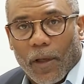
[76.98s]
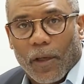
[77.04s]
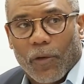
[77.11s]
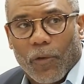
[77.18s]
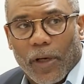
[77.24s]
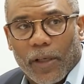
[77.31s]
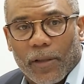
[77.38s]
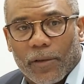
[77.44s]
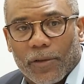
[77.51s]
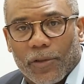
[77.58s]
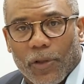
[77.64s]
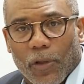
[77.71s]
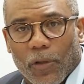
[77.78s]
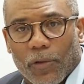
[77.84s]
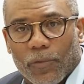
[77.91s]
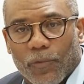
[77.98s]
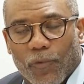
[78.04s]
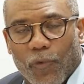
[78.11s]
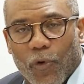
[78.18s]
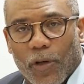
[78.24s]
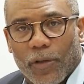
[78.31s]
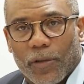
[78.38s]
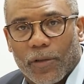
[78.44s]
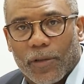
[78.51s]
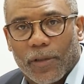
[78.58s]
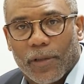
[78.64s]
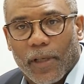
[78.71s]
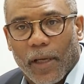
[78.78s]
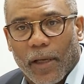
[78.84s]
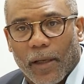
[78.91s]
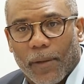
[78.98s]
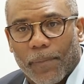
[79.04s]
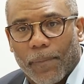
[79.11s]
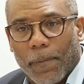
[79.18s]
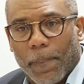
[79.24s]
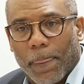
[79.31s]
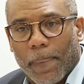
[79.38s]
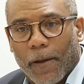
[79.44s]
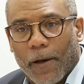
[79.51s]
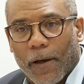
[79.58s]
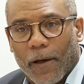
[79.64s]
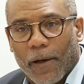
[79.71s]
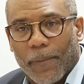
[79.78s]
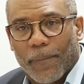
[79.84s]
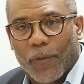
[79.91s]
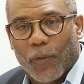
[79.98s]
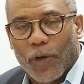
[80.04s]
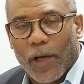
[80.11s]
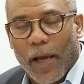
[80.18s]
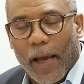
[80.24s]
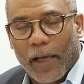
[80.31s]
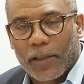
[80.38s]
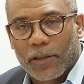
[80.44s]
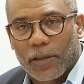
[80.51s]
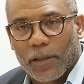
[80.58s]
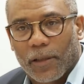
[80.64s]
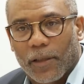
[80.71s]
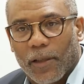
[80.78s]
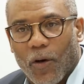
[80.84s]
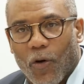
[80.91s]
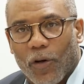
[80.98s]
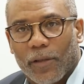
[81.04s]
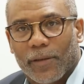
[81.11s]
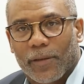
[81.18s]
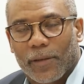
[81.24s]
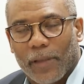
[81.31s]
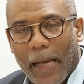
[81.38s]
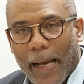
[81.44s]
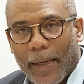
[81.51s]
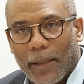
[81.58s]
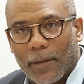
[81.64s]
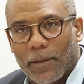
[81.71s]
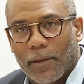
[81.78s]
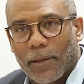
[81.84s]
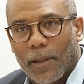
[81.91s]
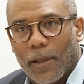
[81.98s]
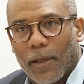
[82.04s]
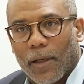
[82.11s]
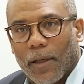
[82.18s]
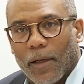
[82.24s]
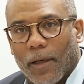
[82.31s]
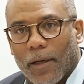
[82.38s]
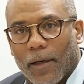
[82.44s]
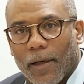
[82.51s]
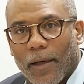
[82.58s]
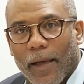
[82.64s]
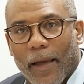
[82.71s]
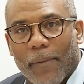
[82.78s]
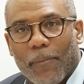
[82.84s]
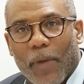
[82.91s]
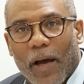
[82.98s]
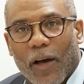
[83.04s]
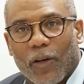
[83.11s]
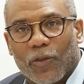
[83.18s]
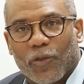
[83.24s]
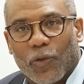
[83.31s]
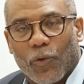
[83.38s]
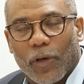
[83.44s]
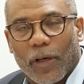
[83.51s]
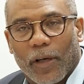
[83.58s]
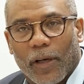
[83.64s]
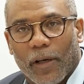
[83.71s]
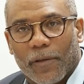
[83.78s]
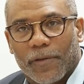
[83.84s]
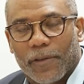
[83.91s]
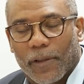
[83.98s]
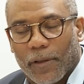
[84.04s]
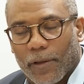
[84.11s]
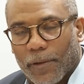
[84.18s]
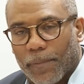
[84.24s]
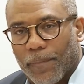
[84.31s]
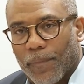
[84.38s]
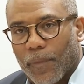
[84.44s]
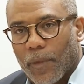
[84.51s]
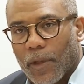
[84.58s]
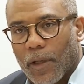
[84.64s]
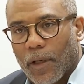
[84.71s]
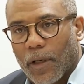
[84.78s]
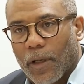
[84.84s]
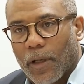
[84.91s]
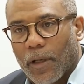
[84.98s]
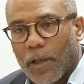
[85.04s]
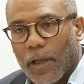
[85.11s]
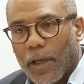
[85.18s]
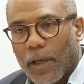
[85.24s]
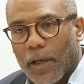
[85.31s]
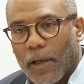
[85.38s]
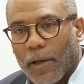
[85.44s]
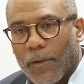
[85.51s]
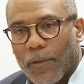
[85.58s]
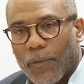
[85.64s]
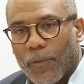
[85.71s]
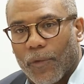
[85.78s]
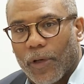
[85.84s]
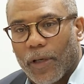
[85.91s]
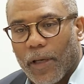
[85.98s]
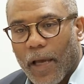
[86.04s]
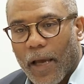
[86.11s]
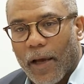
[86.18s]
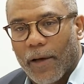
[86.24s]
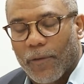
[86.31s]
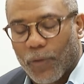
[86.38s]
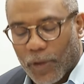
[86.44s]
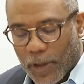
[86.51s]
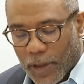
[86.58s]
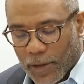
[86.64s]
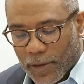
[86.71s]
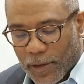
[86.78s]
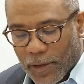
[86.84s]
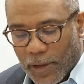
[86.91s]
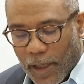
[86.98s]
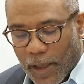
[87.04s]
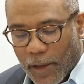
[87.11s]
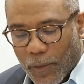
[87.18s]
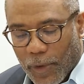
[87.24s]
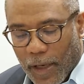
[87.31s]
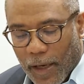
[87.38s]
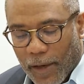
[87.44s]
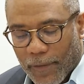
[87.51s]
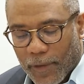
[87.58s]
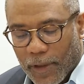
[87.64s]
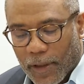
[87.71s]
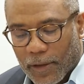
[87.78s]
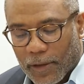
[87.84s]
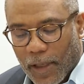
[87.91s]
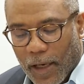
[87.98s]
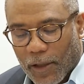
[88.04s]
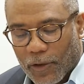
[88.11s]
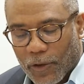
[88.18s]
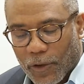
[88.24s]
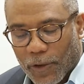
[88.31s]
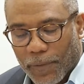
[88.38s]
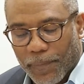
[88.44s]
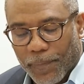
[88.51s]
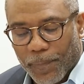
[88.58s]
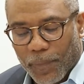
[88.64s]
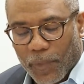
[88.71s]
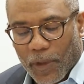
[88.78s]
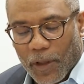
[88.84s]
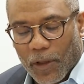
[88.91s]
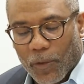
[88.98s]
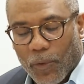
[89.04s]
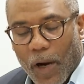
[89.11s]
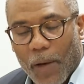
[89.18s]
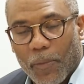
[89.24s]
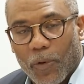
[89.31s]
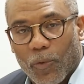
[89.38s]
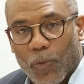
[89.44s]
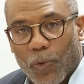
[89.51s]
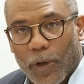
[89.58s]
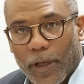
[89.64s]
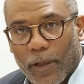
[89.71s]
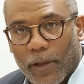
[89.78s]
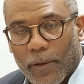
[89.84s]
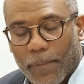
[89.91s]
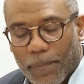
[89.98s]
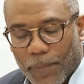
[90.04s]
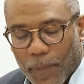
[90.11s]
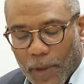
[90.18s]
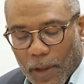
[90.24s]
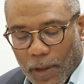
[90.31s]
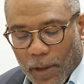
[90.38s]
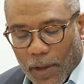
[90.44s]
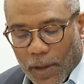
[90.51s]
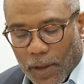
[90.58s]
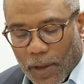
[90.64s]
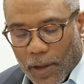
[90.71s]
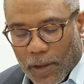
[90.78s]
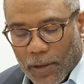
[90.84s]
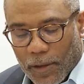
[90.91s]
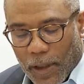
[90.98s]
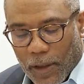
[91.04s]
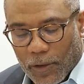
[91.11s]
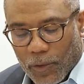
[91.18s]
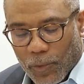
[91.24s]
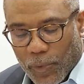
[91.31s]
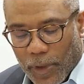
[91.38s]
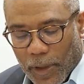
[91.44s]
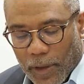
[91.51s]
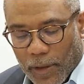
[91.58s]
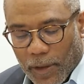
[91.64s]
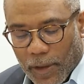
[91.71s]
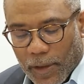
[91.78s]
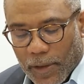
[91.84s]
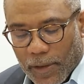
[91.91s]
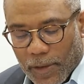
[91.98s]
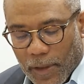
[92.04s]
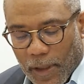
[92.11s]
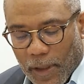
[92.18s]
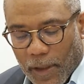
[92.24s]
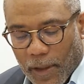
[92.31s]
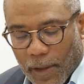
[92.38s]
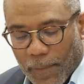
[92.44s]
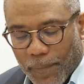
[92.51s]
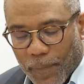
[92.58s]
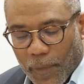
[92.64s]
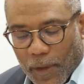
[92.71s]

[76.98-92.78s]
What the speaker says: great show for you today. We're actually on site at Miles Square Health Center, and we have with us today. We have Dr. Robert Wynn. Dr. Wynn is a